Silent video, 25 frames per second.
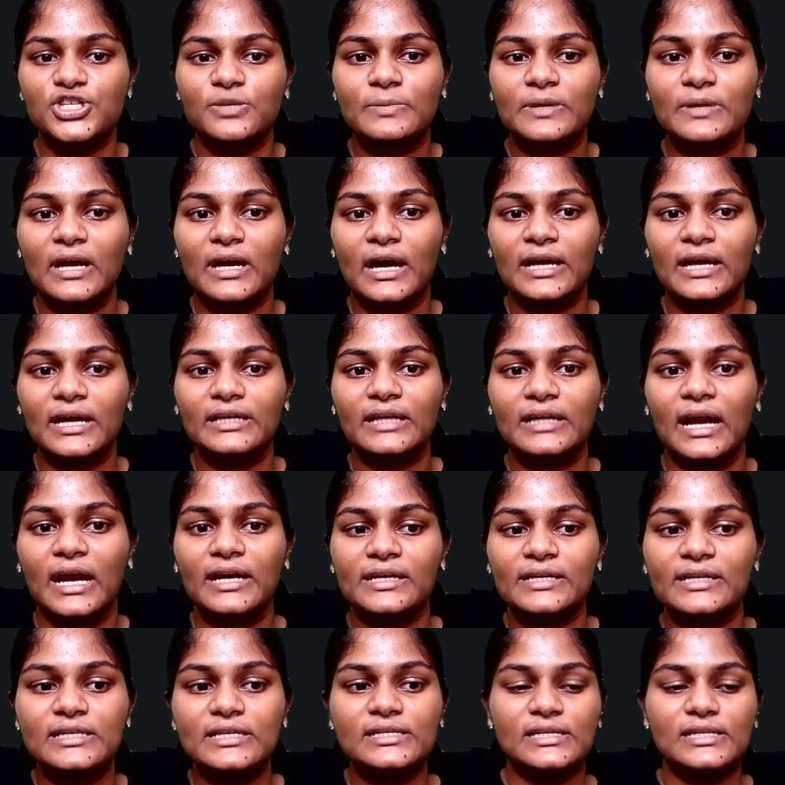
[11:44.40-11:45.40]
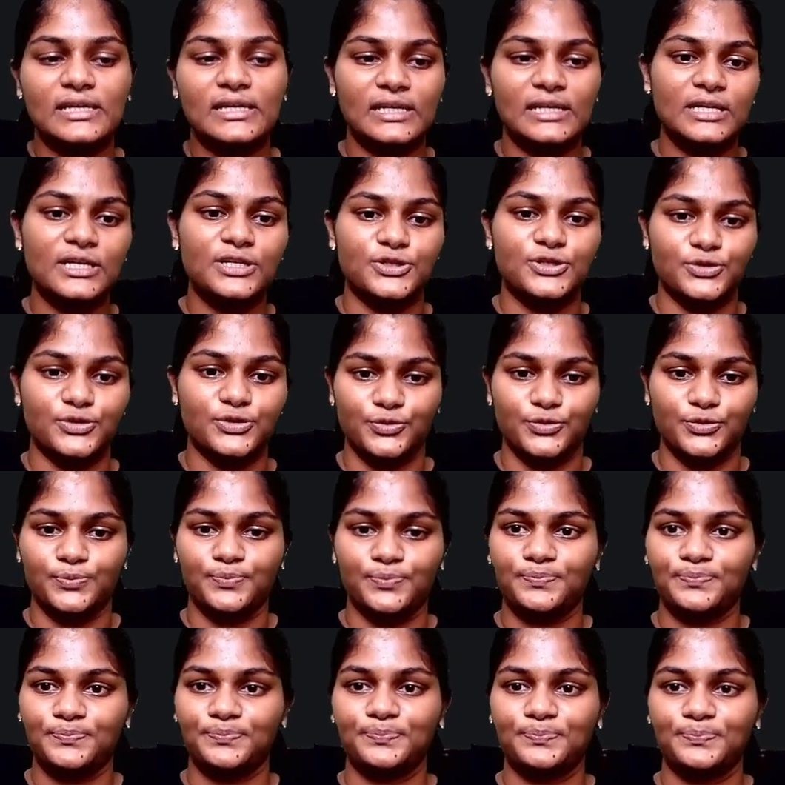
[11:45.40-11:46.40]
behind that is clear to you.
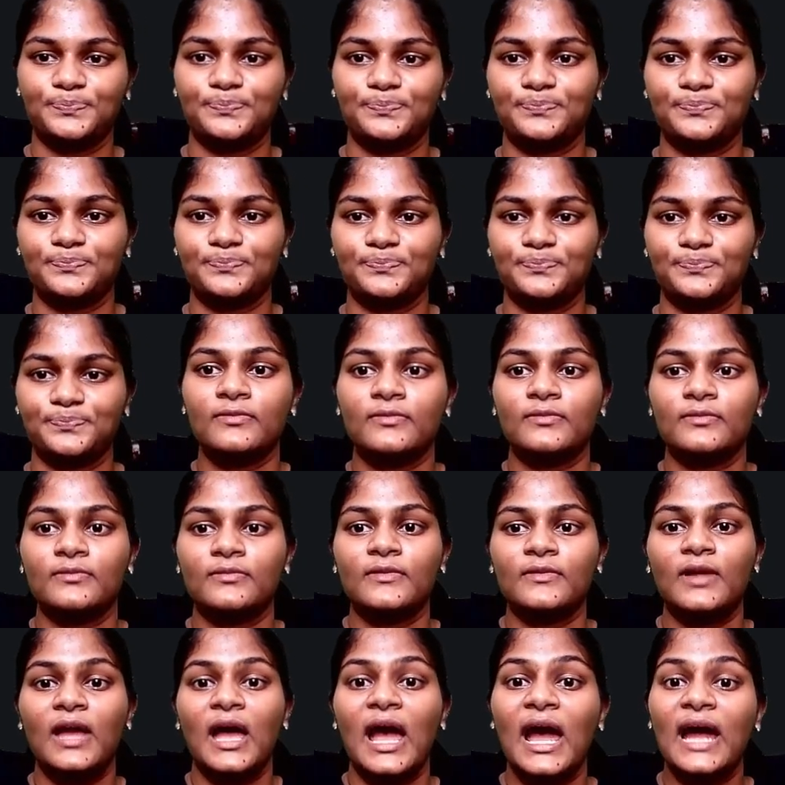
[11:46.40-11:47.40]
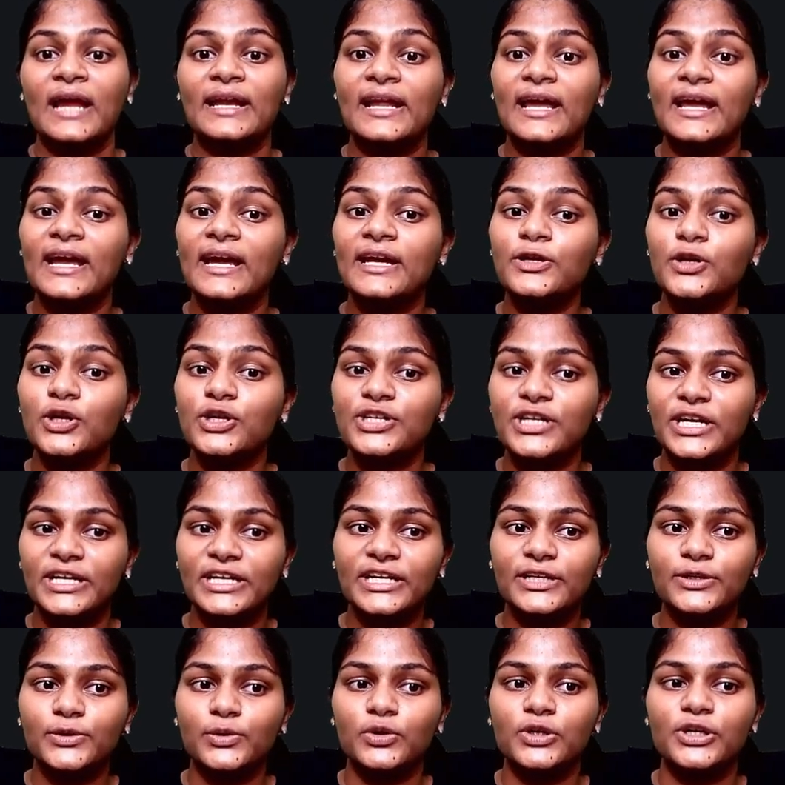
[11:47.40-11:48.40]
And I had already
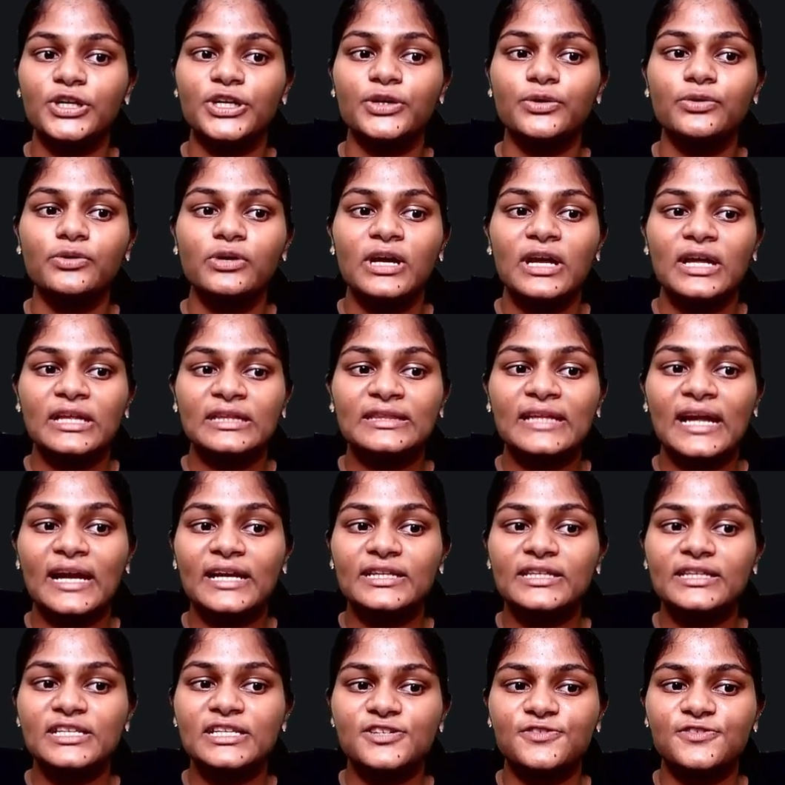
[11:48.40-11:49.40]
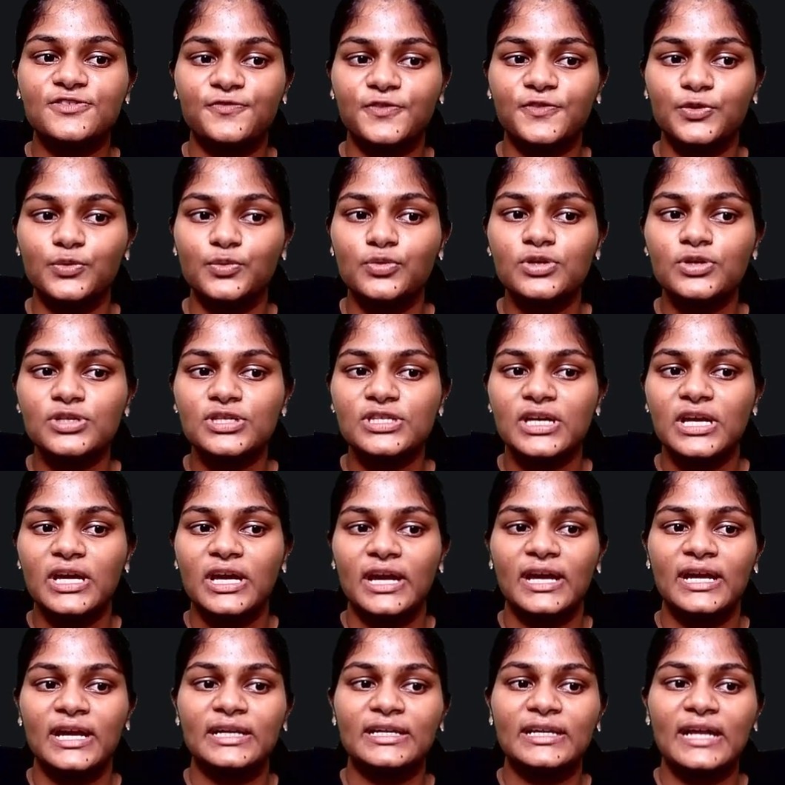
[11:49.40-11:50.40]
told you that this fuse,
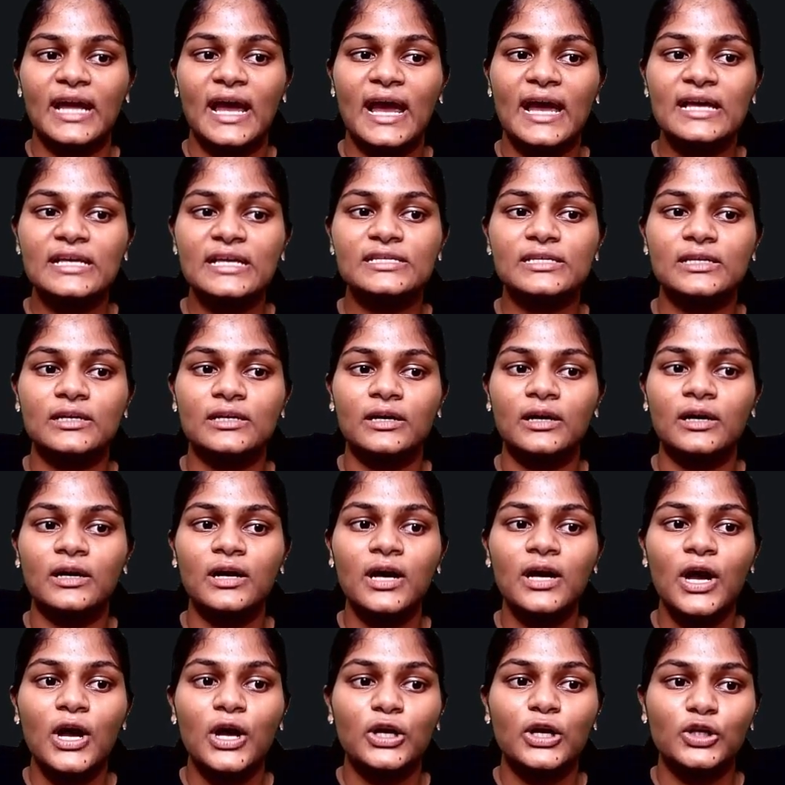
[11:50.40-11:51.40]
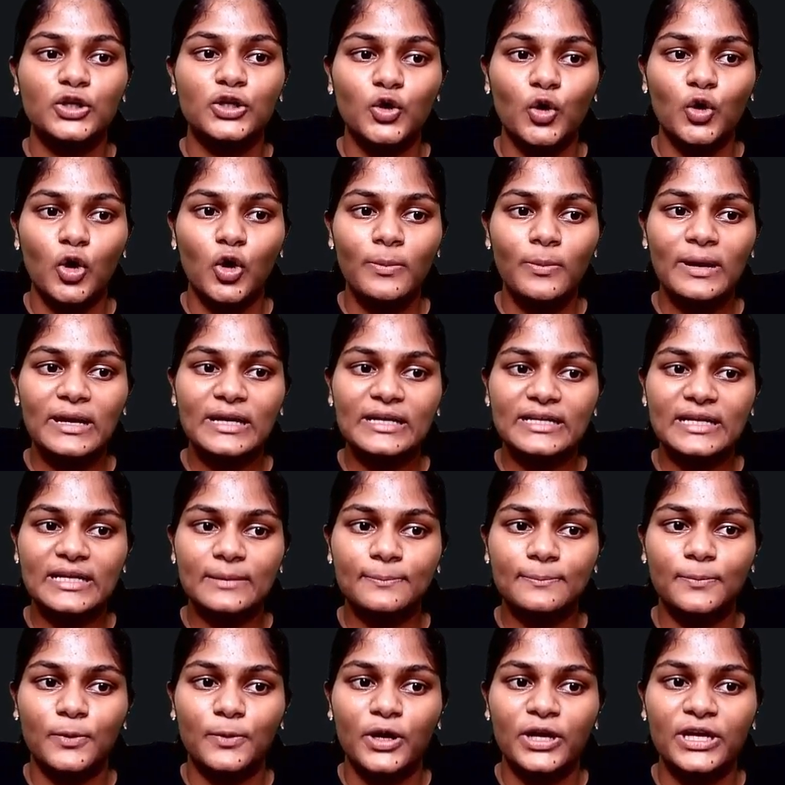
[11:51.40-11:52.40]
it has a low melting
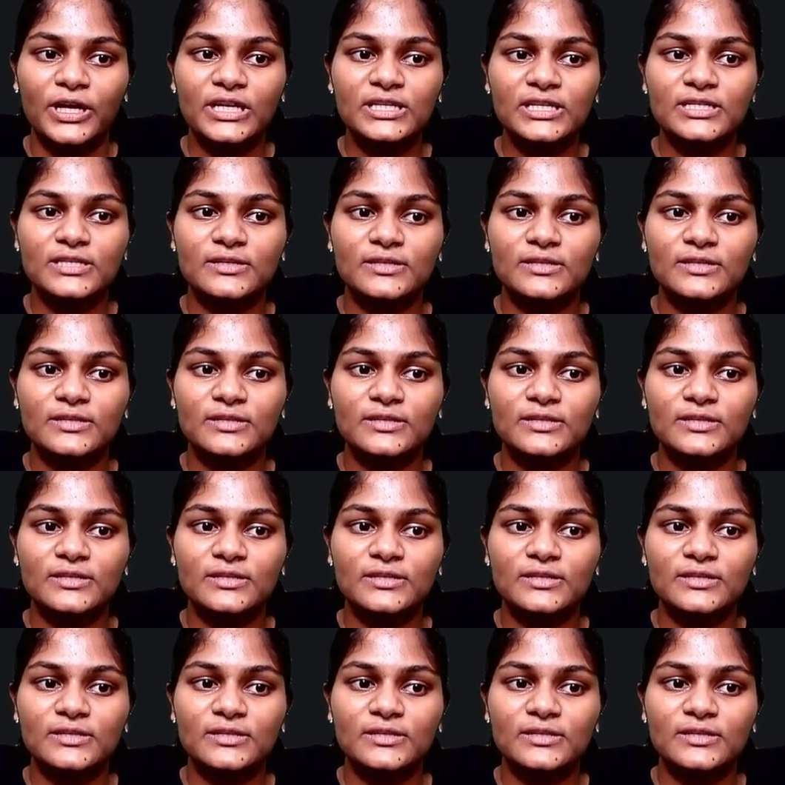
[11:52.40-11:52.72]
point